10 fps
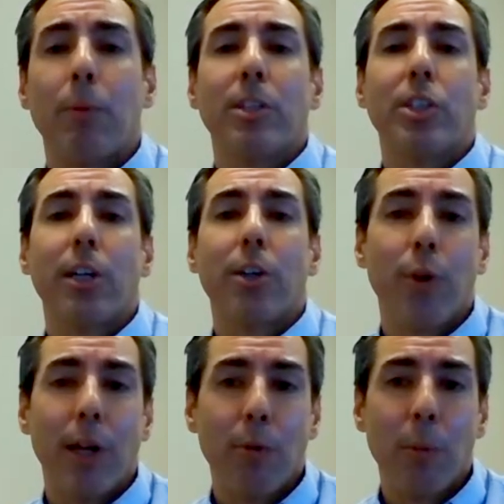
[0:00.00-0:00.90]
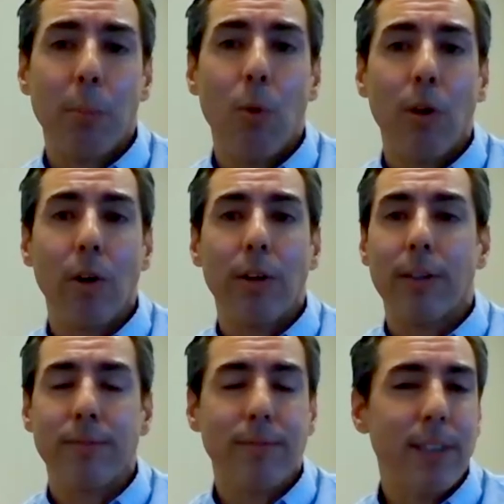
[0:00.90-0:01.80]
to check your credit report,
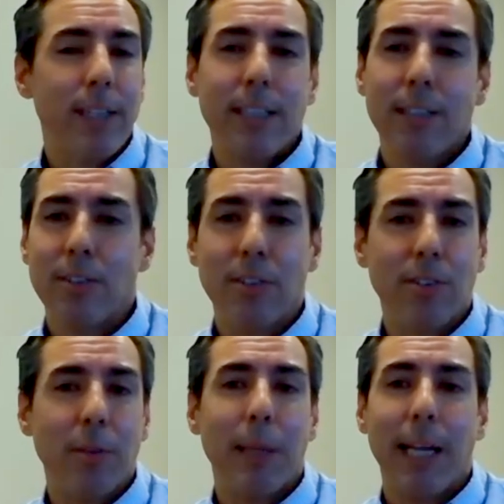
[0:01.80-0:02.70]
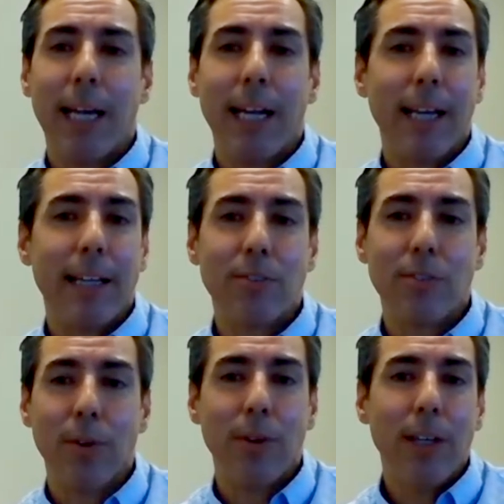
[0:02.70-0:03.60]
and this is a big headache. So